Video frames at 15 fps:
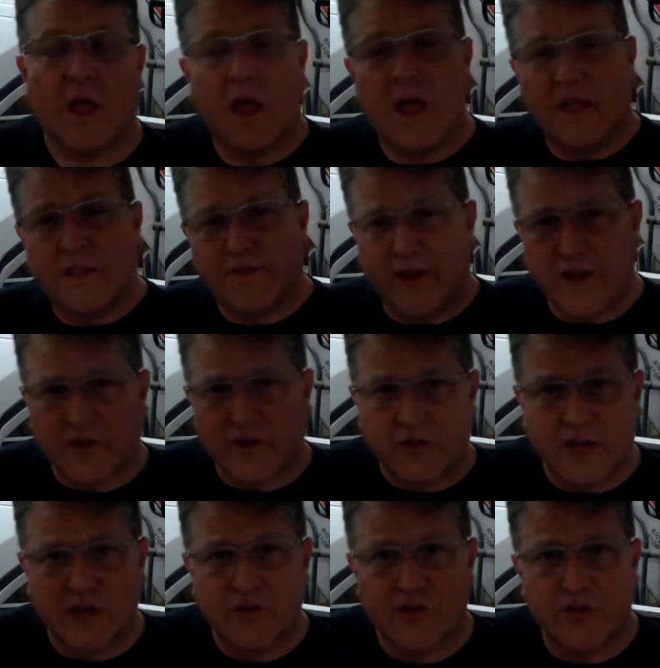The final
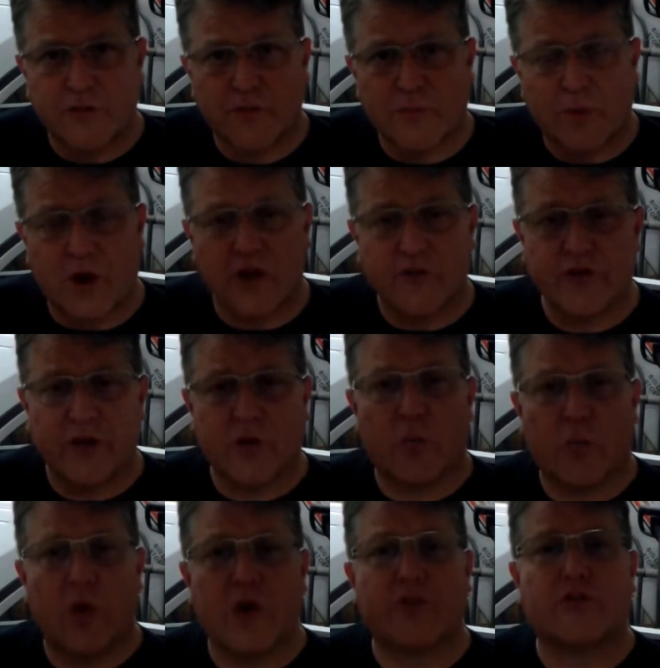stage of this project
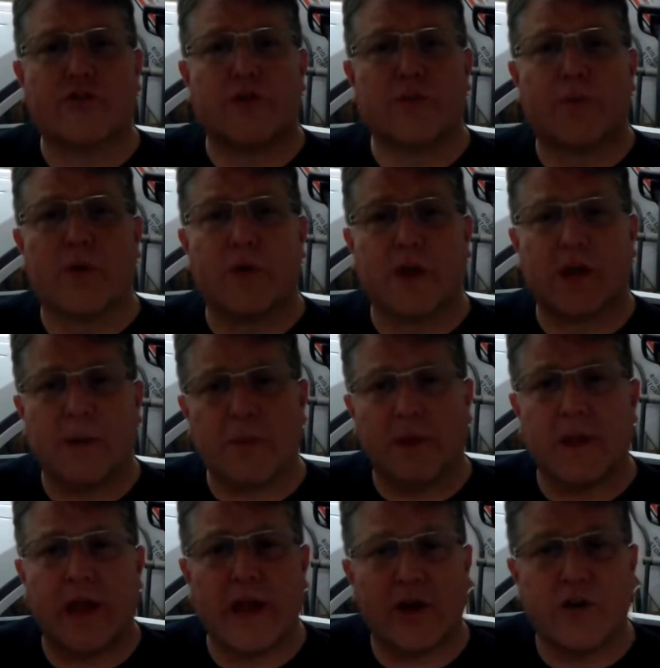was to put a couple
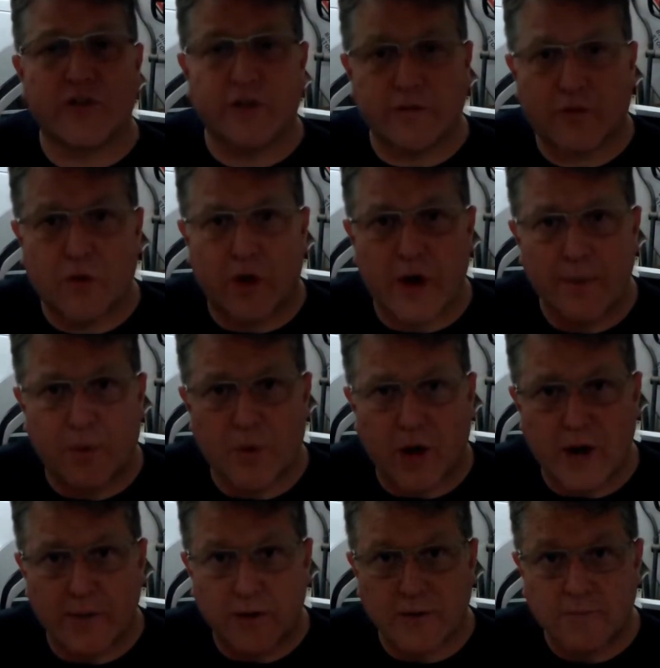layers of gray
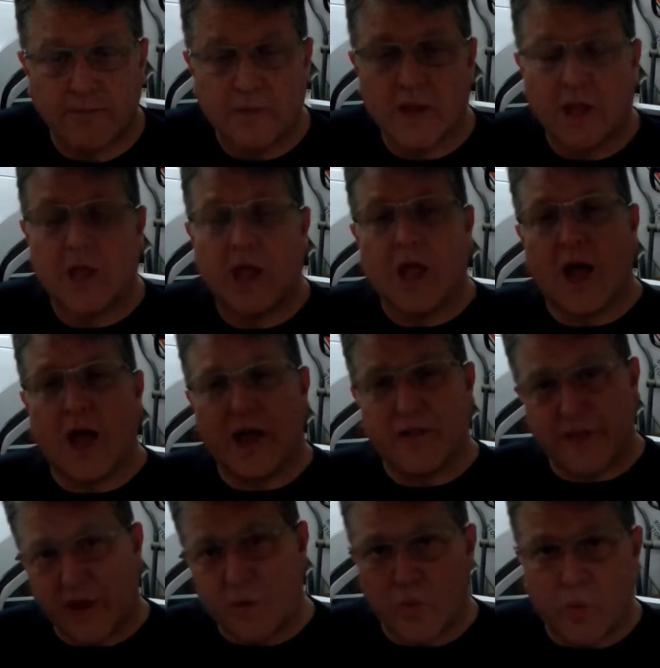primer. I
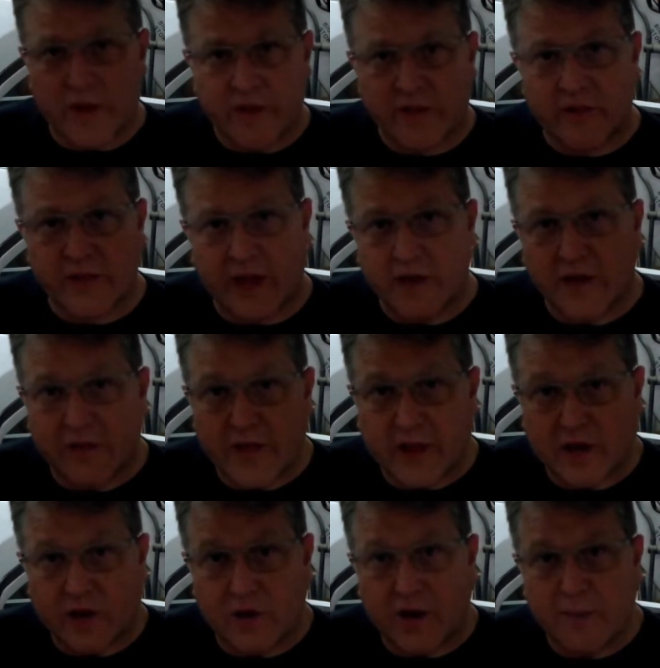then wet sanded
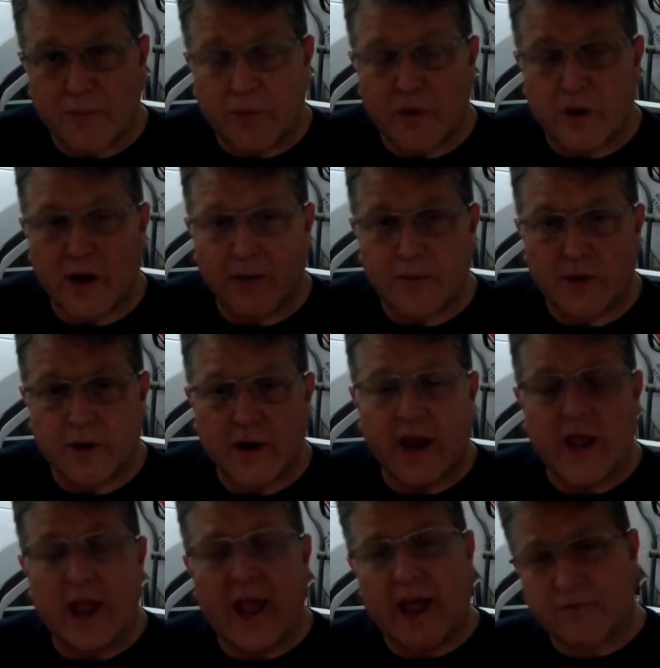that gray primer.
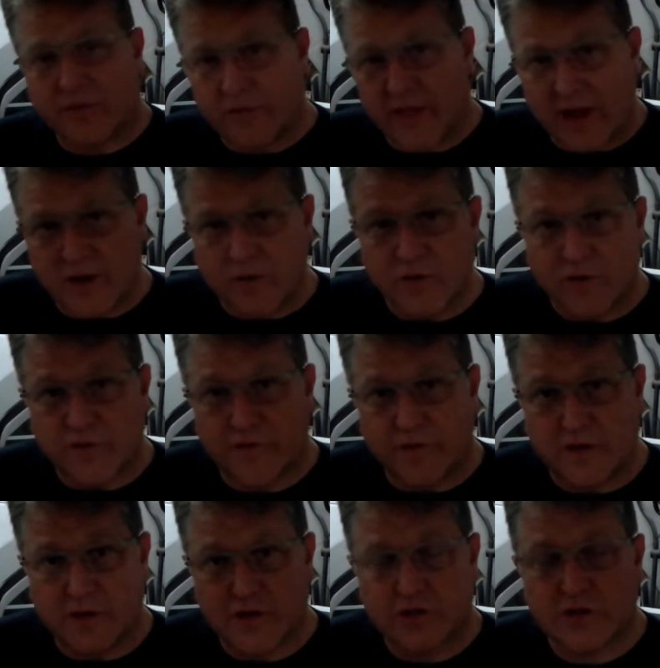After that was
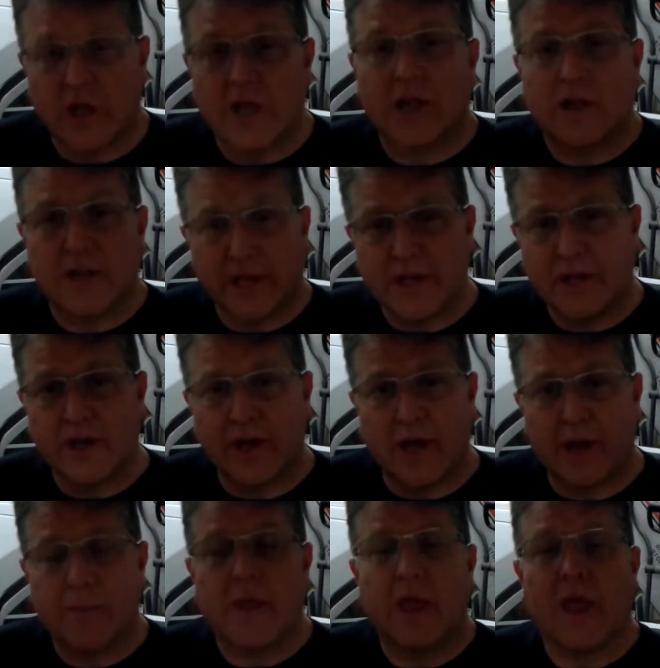finished, cleaned it
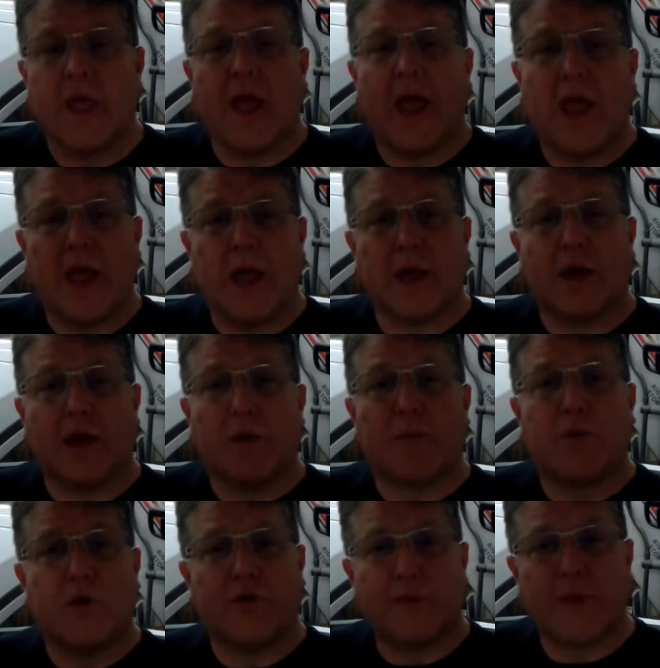up and
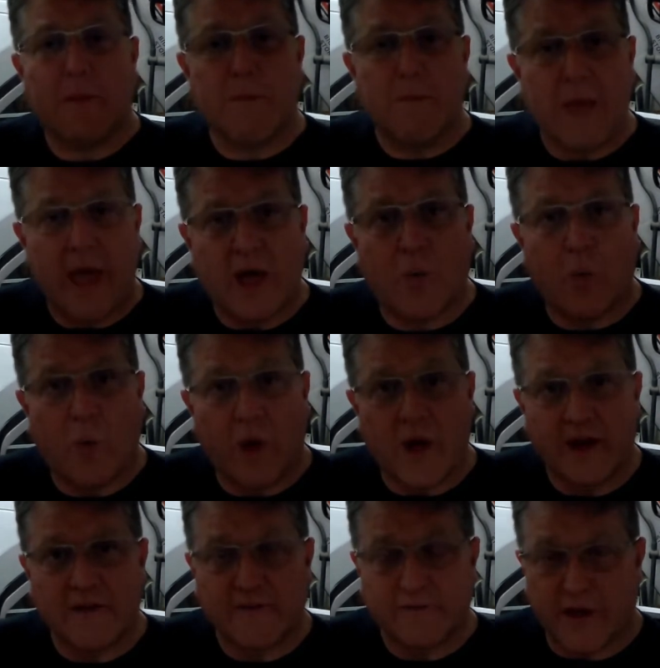put the matte
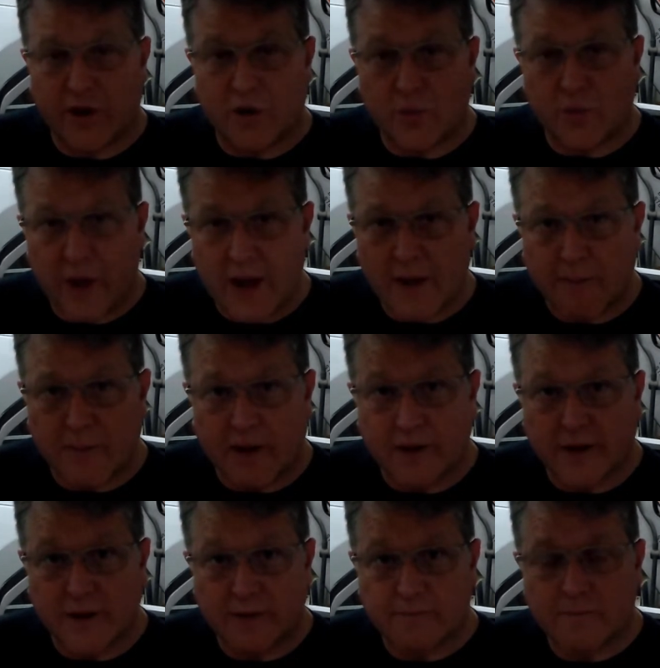white vinyl wrap on
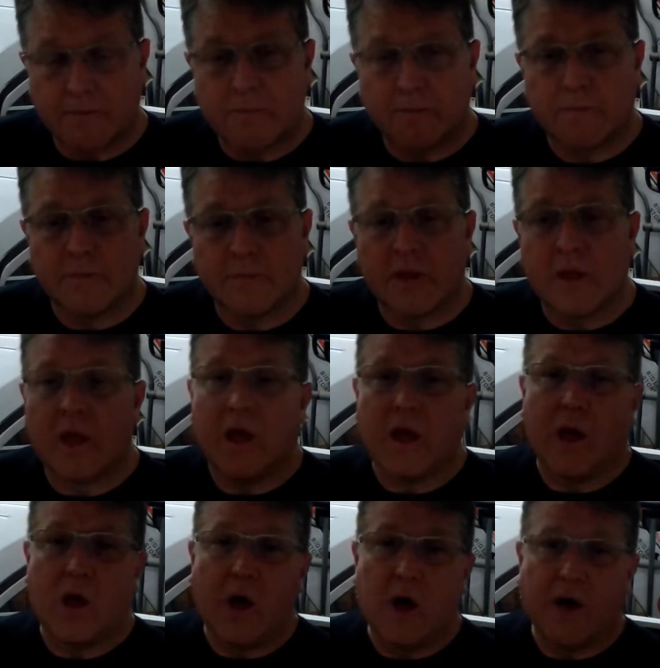
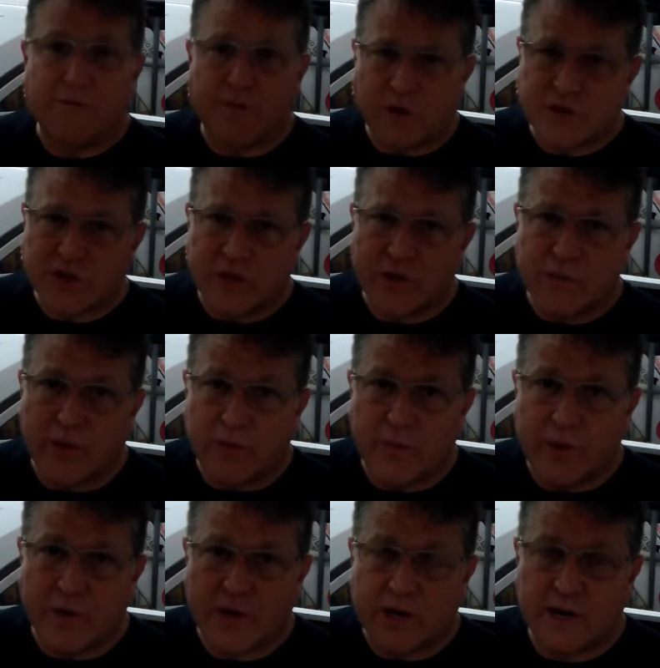it. Unfortunately, when we
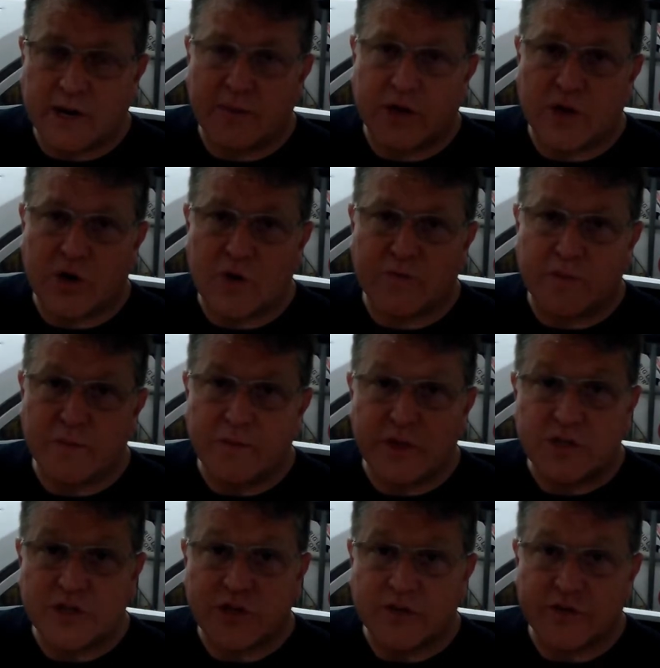were coming home from
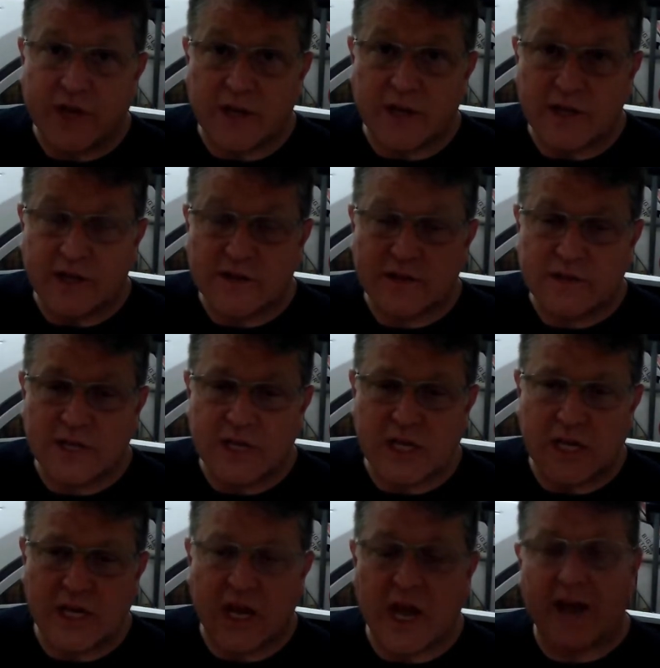this year's LST,
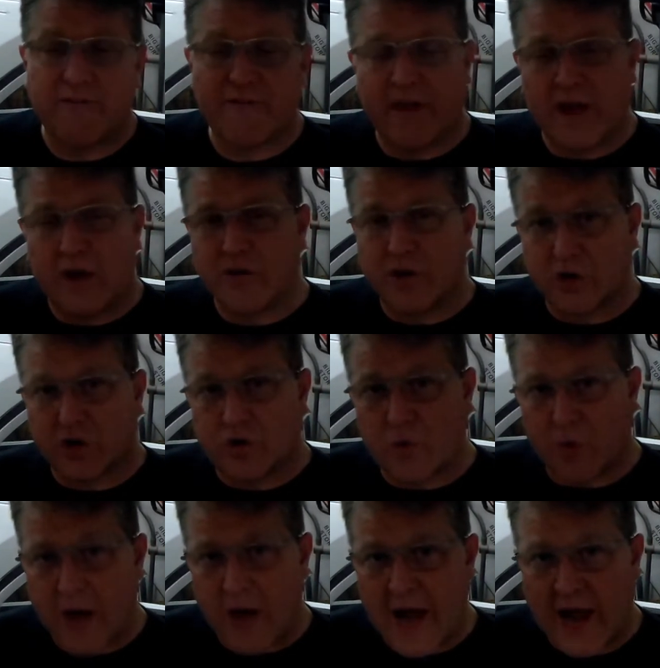I found a
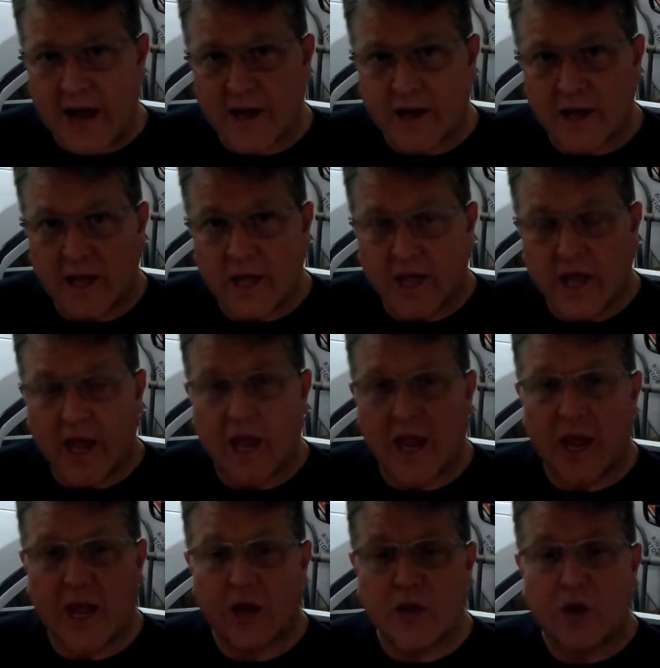crack,
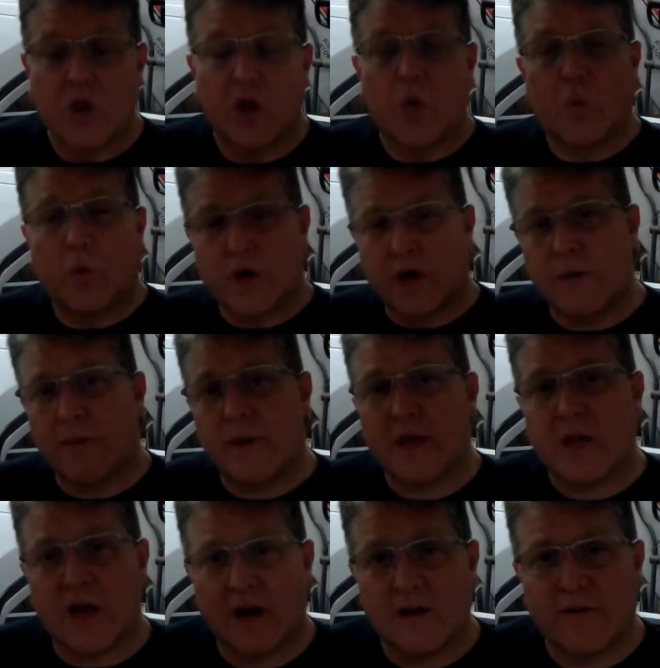and we're going to be
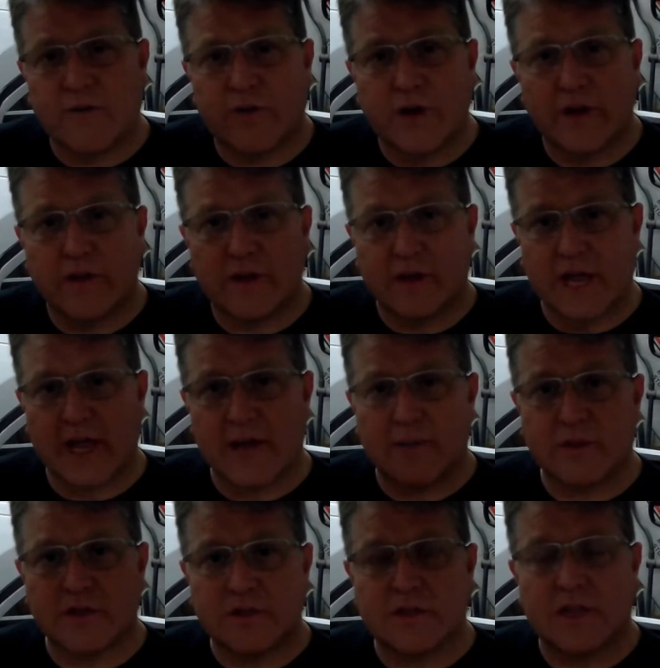covering the
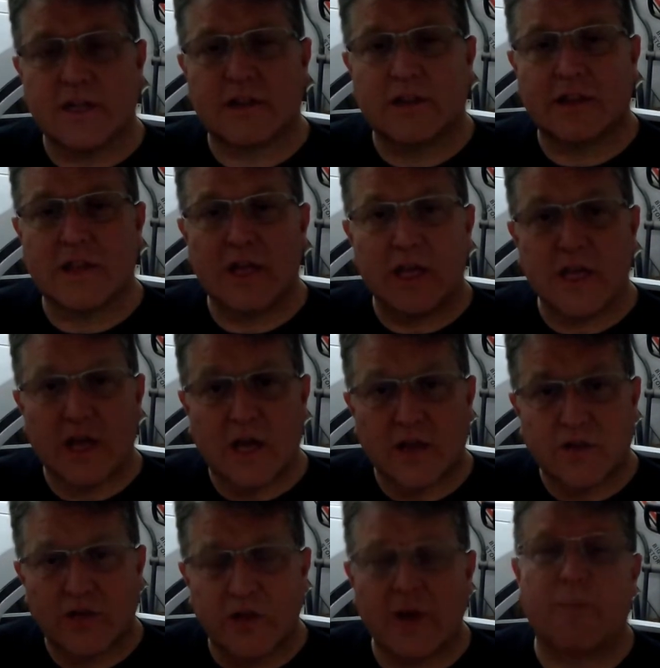damage that the
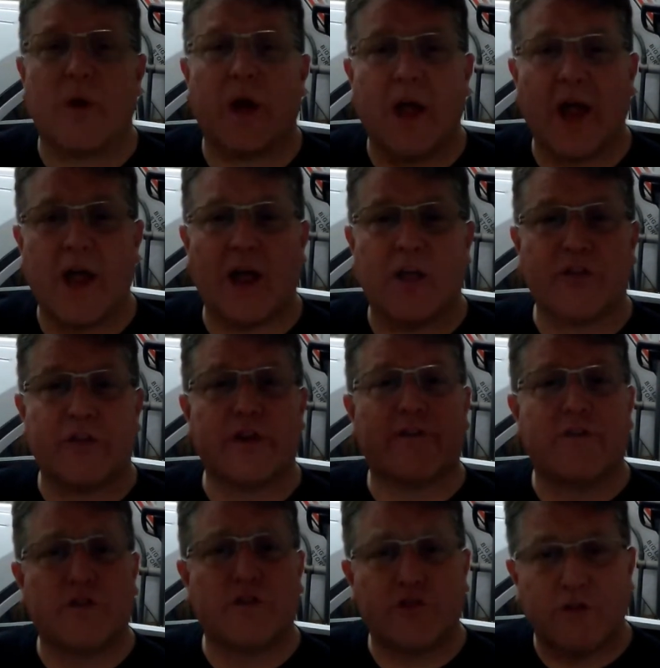sleeper has in a
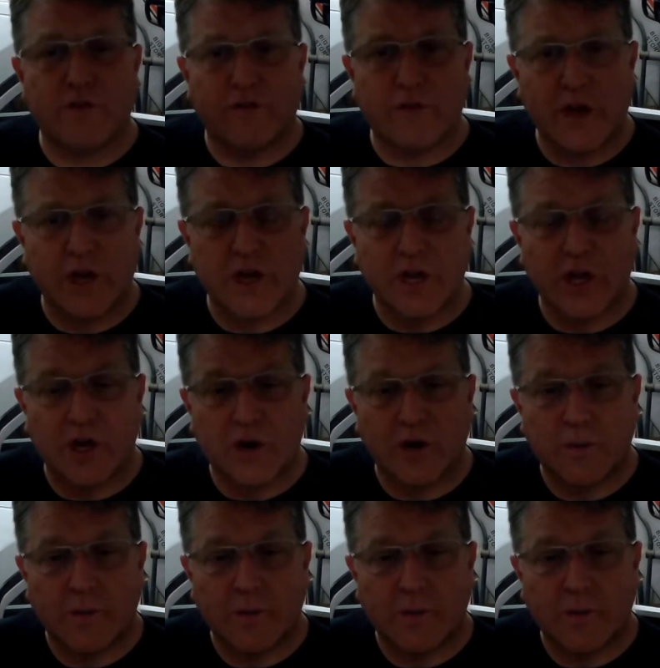future video.